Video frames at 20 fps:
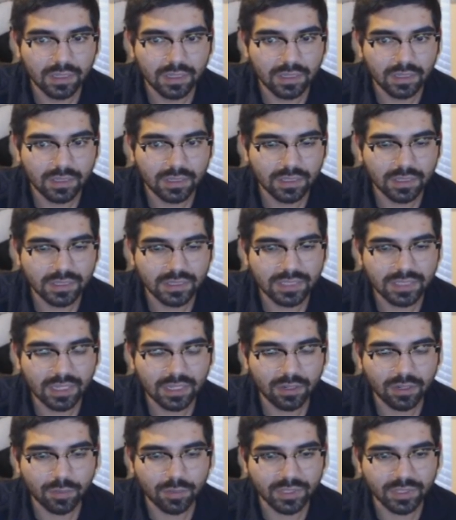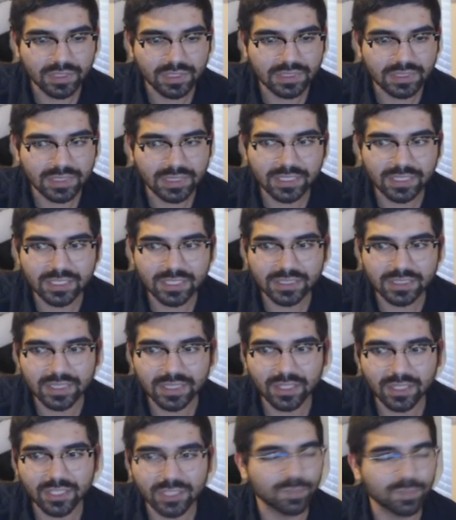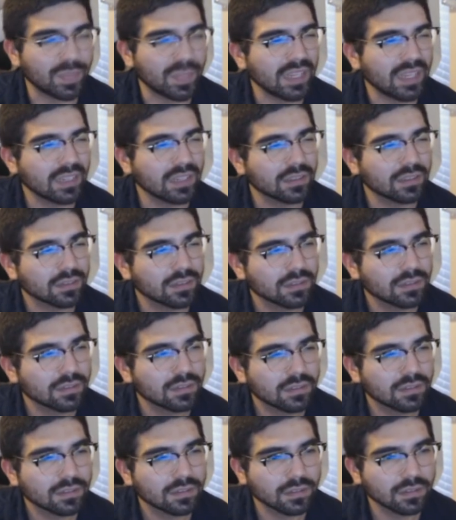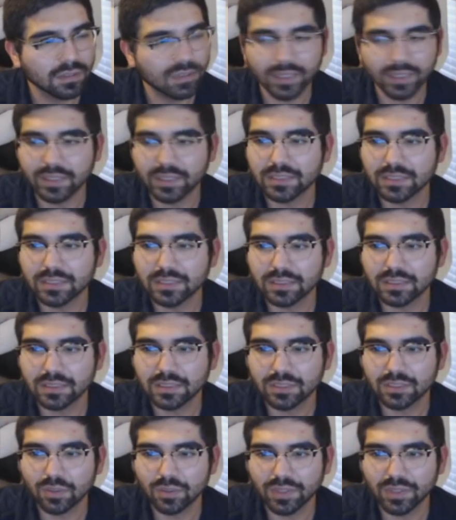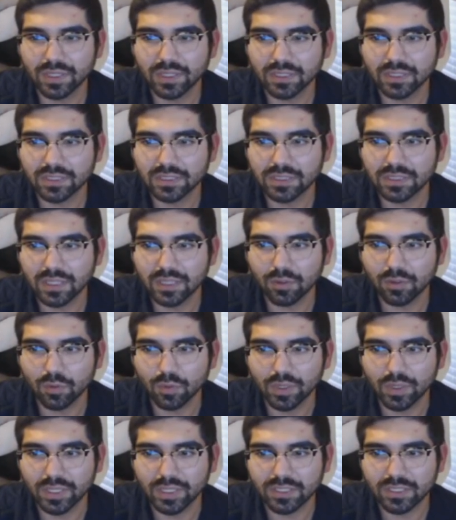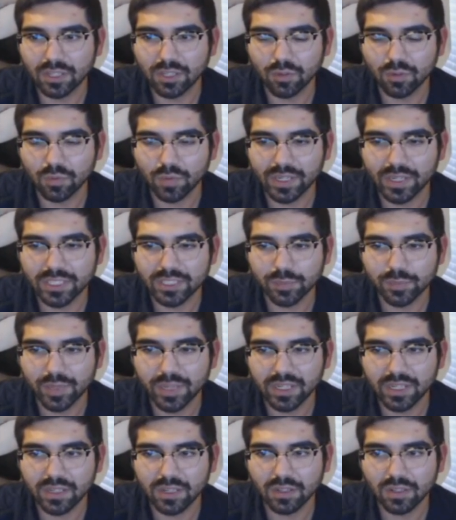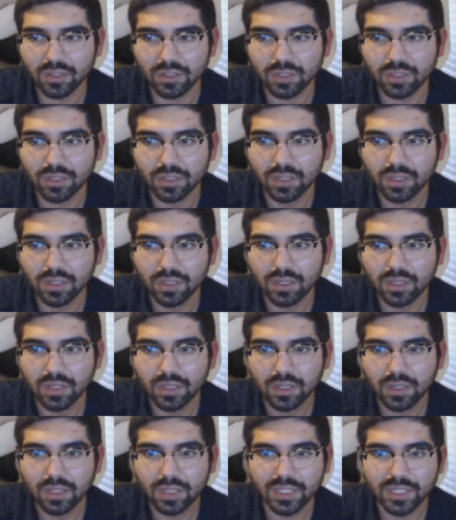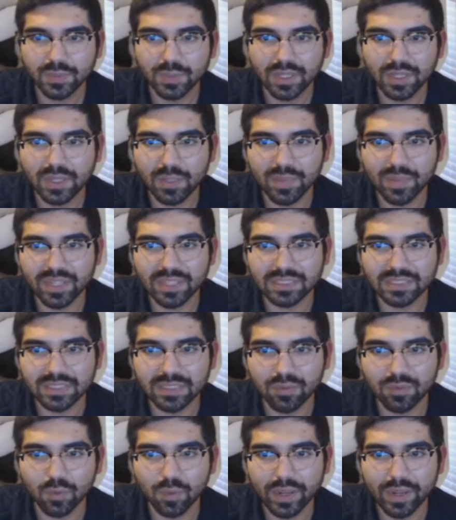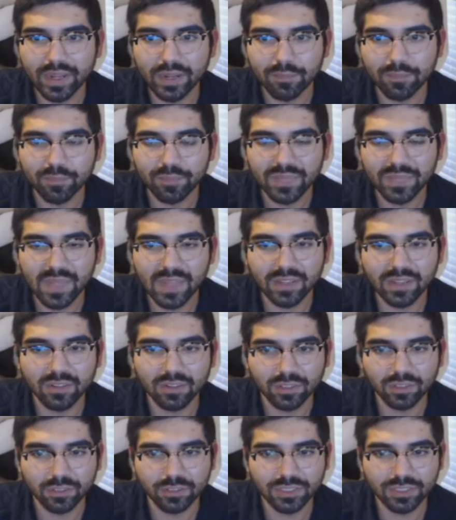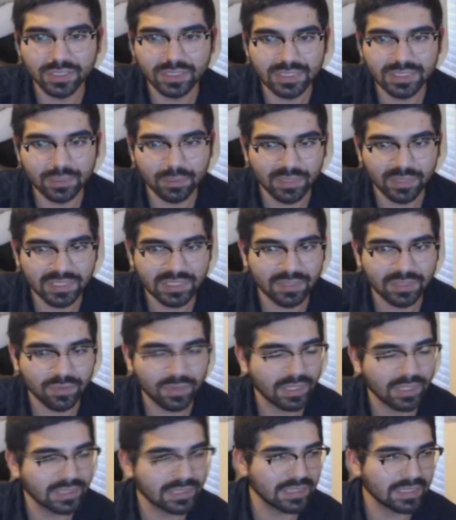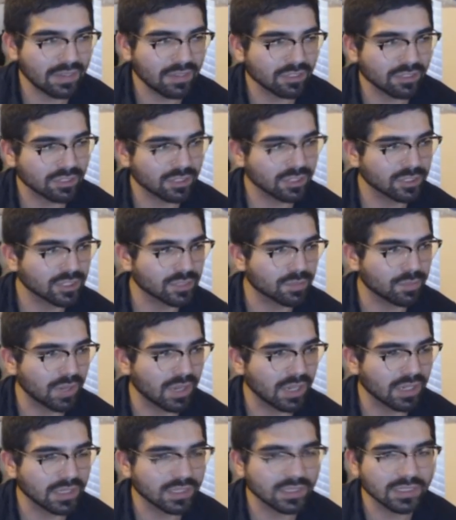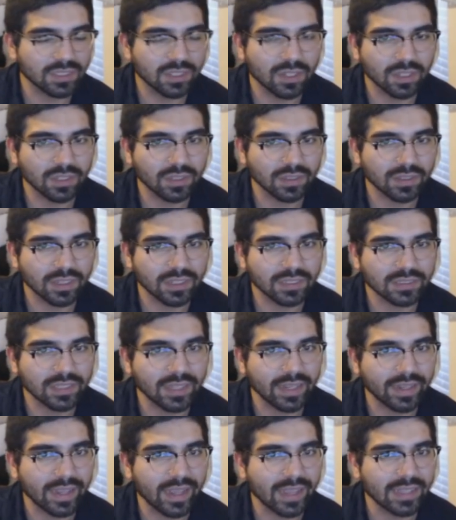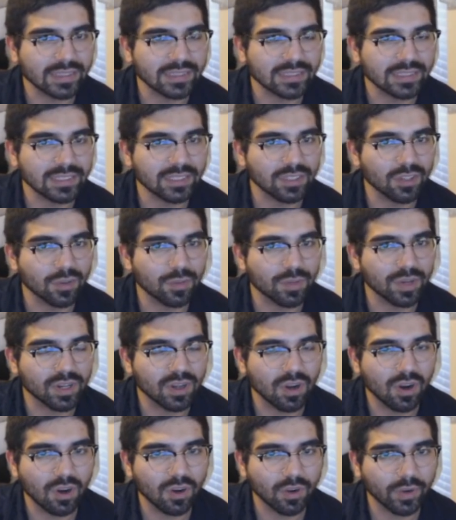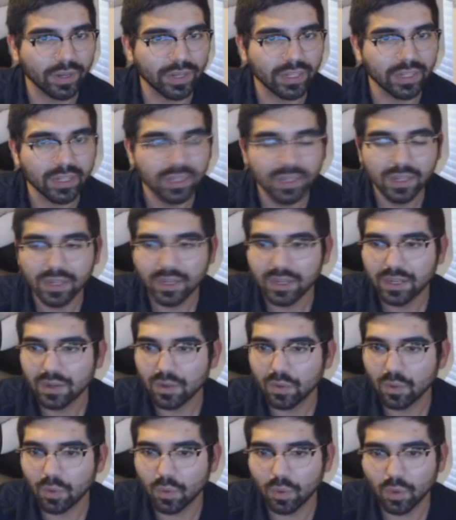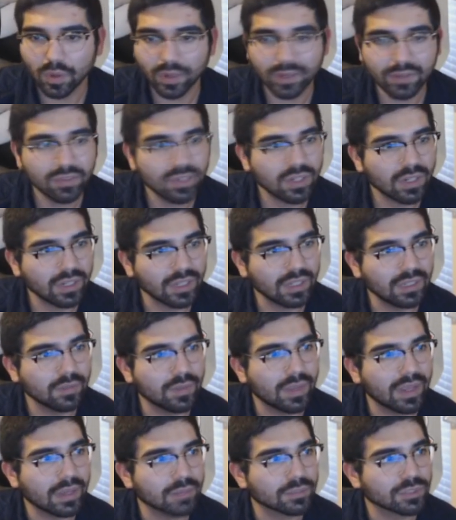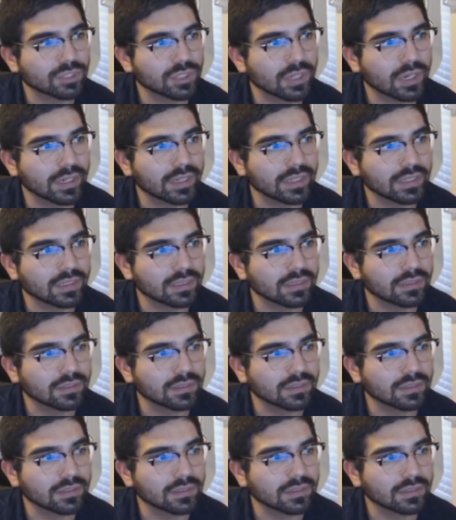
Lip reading: let's see, how do I put this? It's just, it looks pink. Like this whole thing looks like a really dark reddish pink color. It's probably the biggest giveaway. And you'll usually see them listed for like $700 on things like Etsy or Mercari. Or even on eBay, I'm sure I can